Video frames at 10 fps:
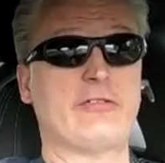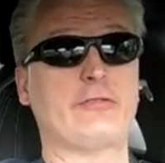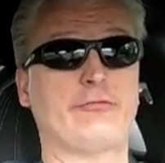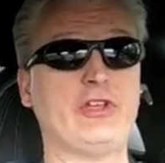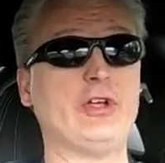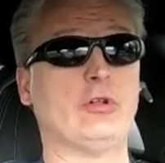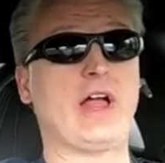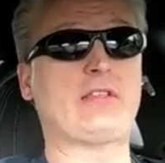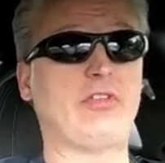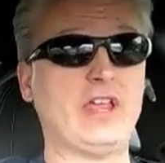doesn't feel
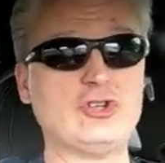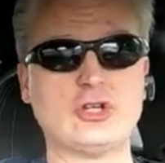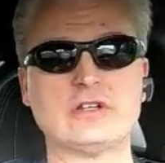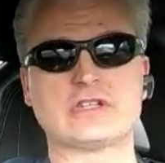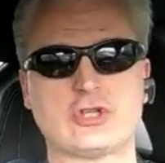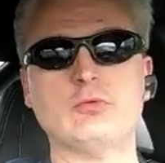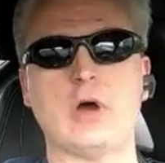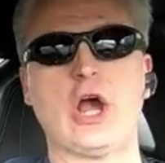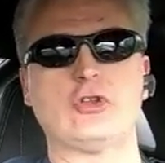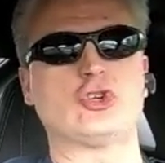like the engine is too
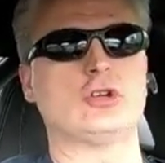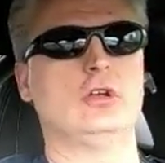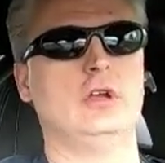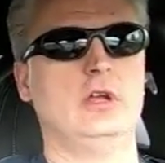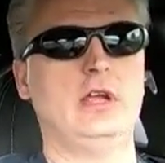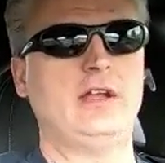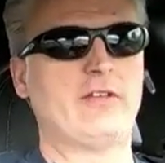much. It